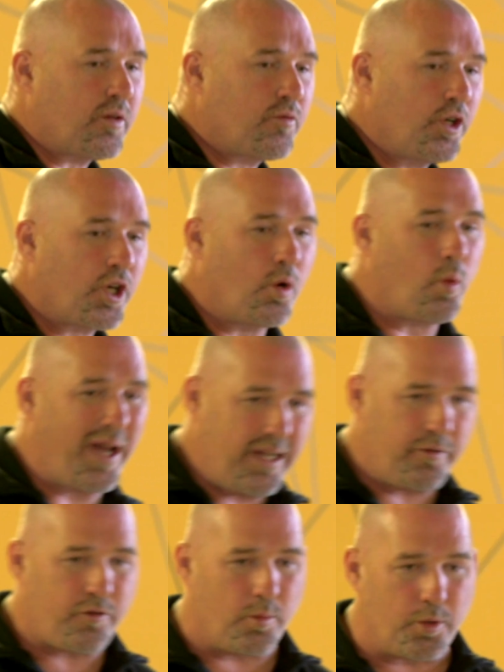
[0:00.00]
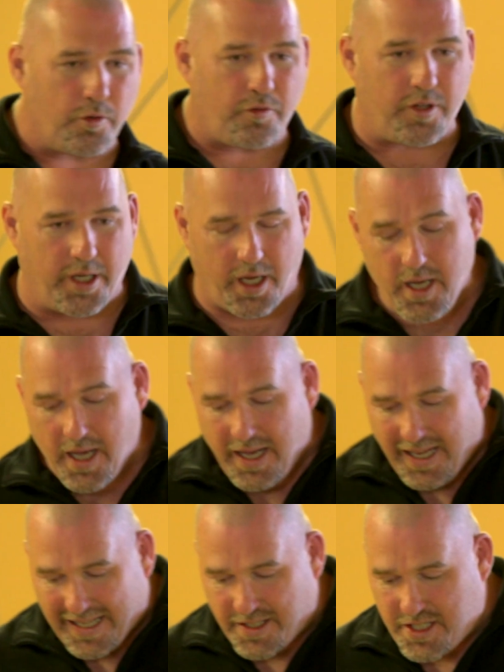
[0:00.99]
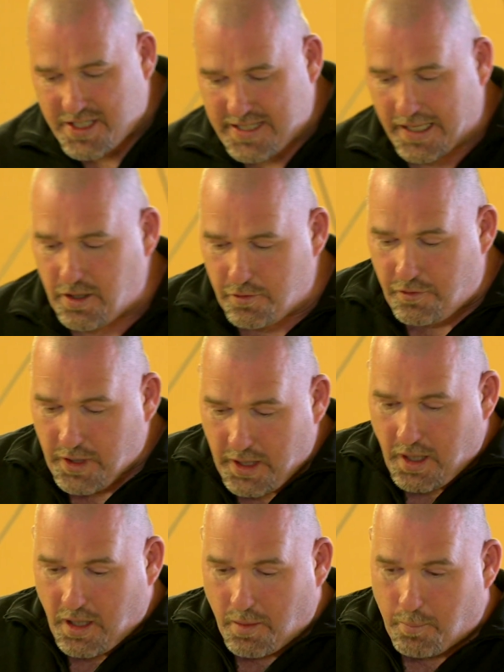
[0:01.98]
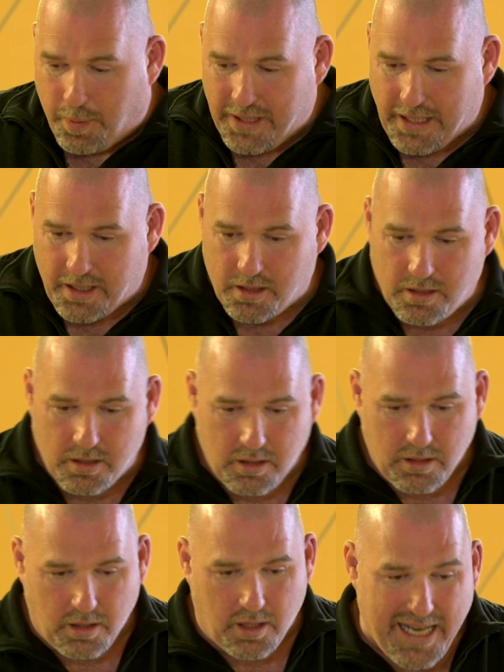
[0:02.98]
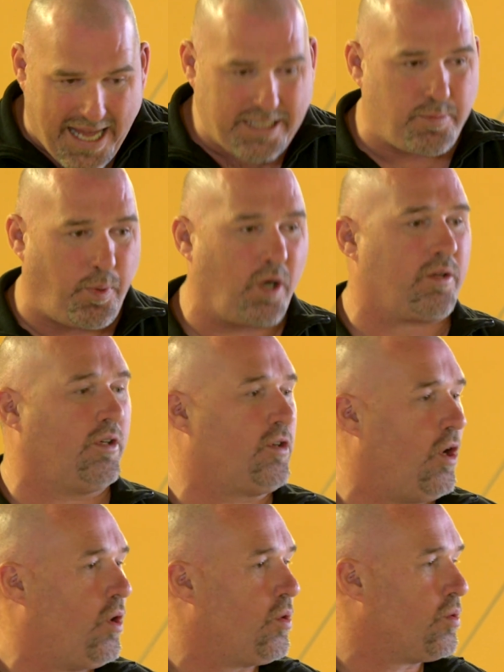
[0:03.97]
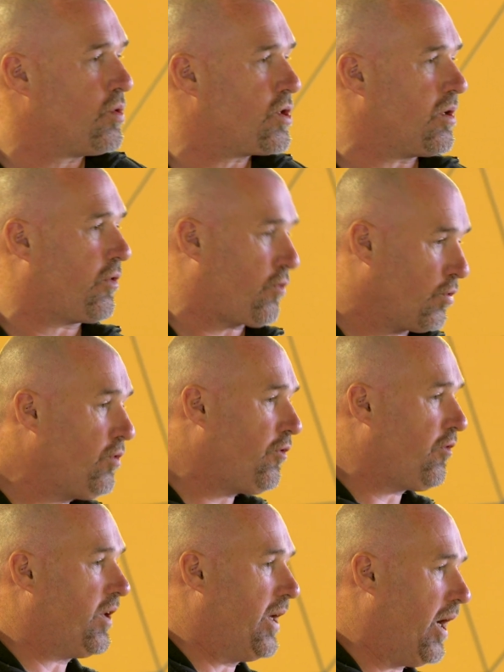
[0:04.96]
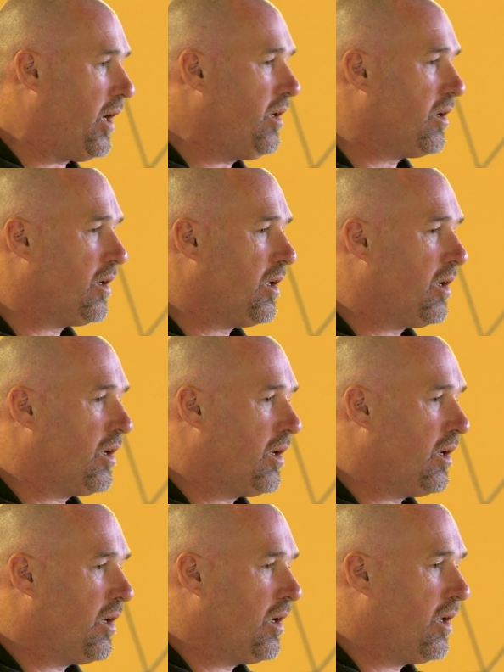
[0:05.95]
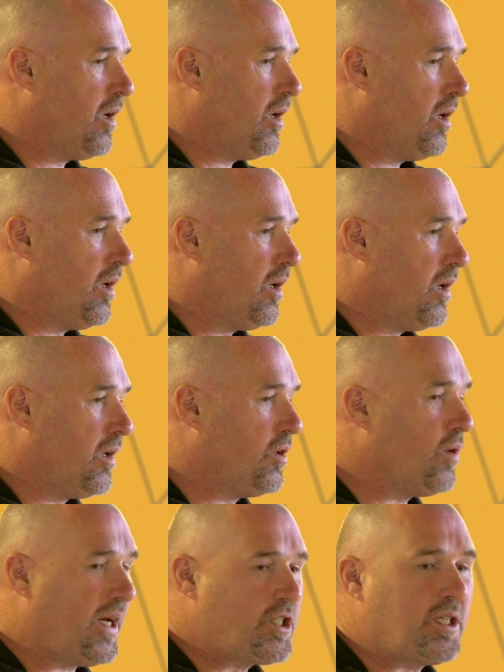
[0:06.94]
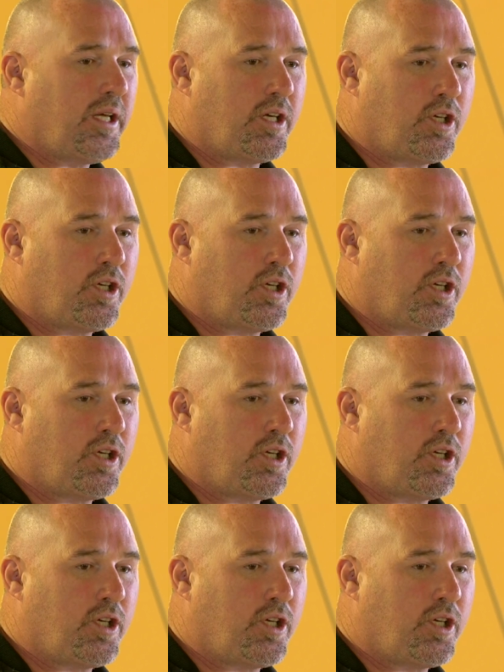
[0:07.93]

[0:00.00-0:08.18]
of running away from your fear, instead of being led by the nose through fear, you were actually